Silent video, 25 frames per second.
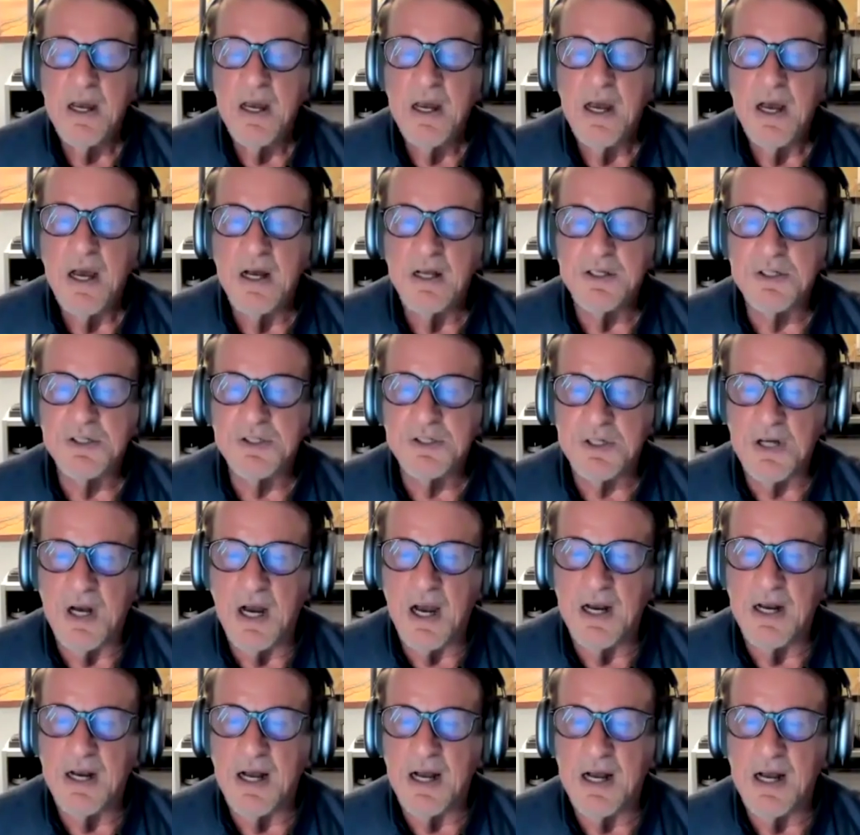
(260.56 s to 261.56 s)
as
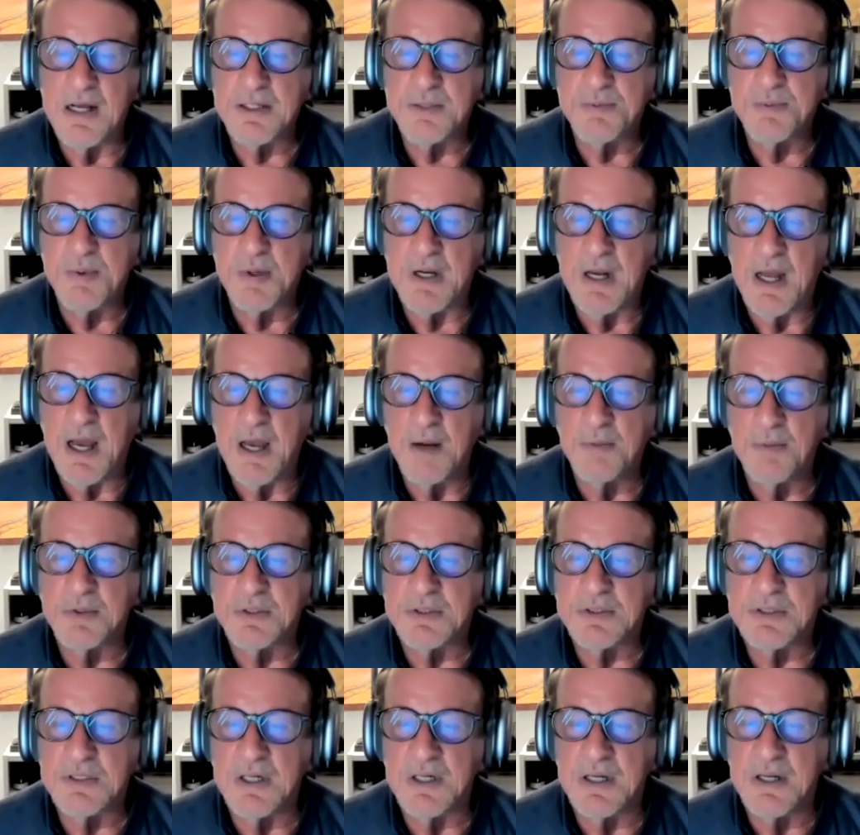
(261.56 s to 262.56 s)
China has been able
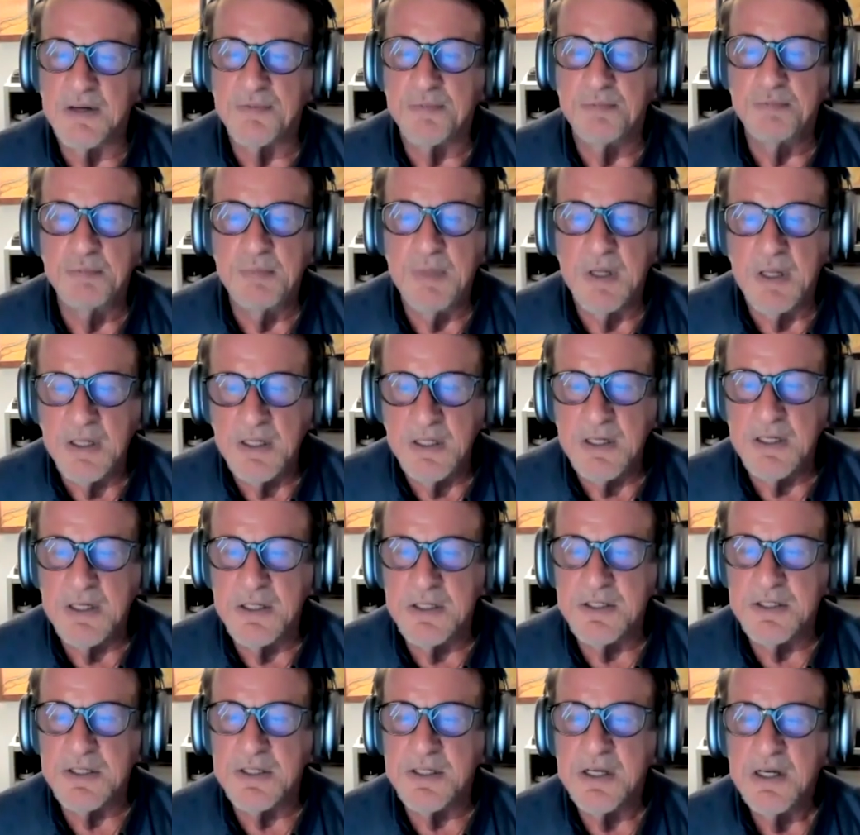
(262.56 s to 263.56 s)
to lift
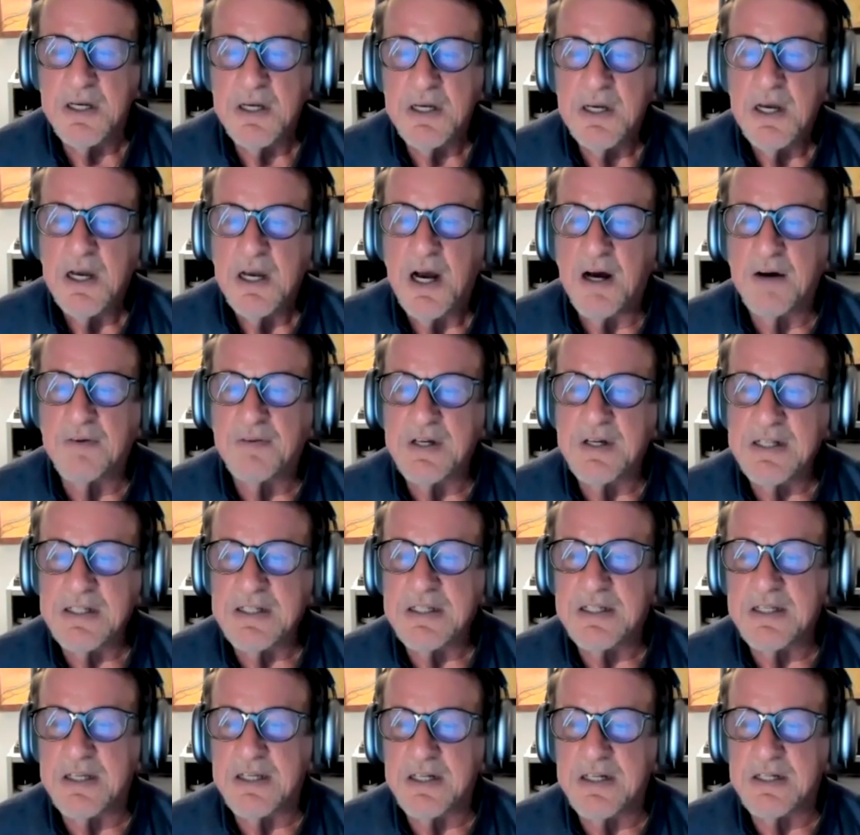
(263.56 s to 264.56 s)
millions of its
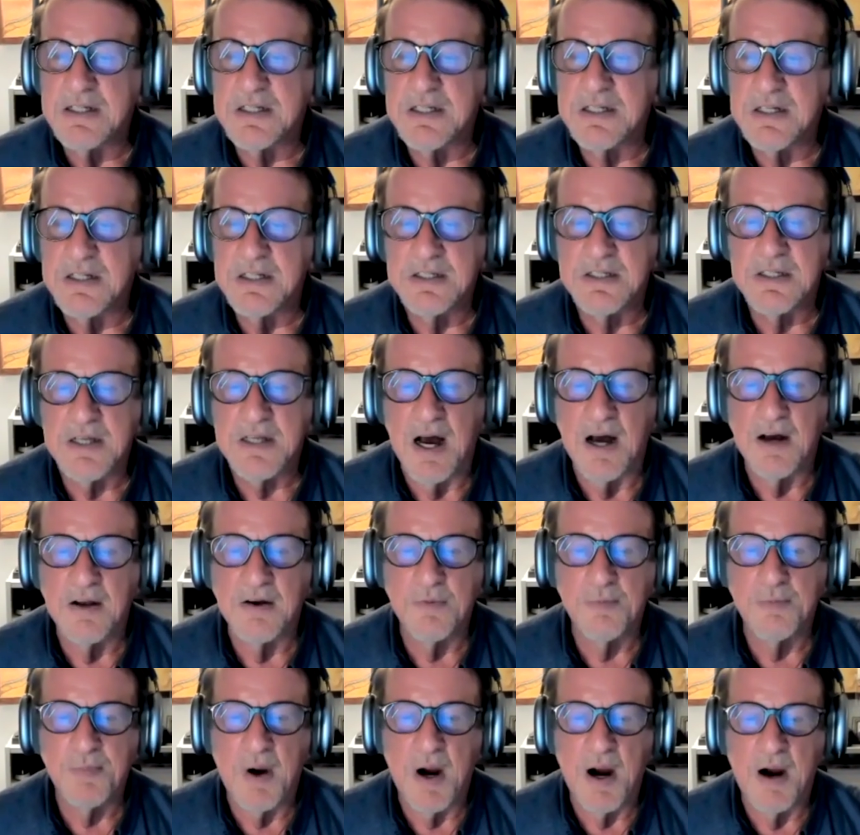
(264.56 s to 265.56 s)
citizens out
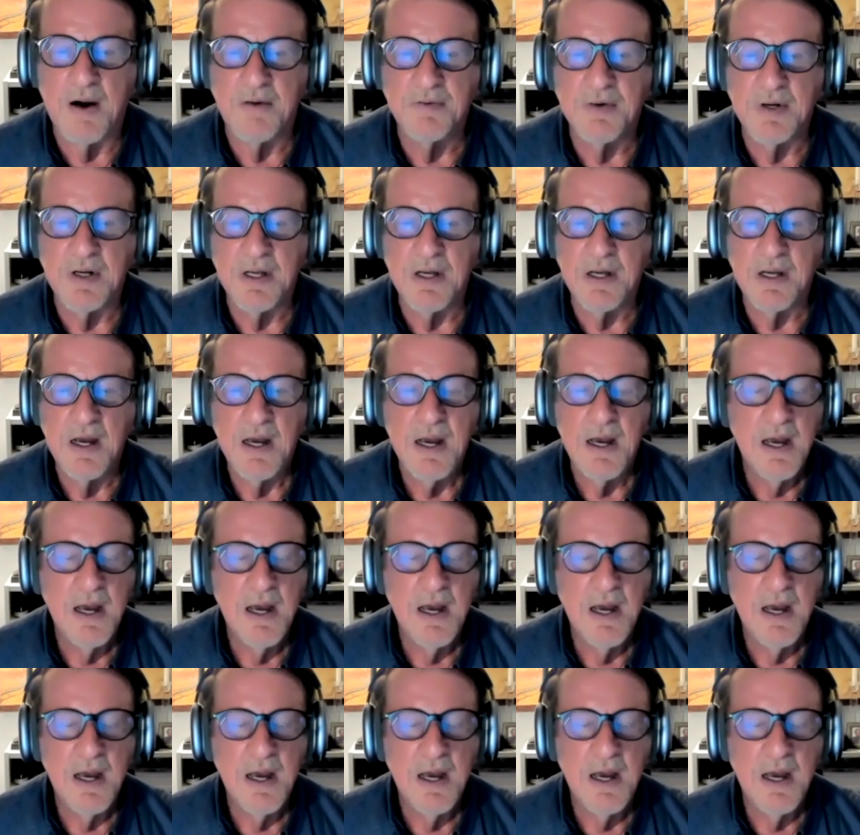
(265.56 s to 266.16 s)
of poverty.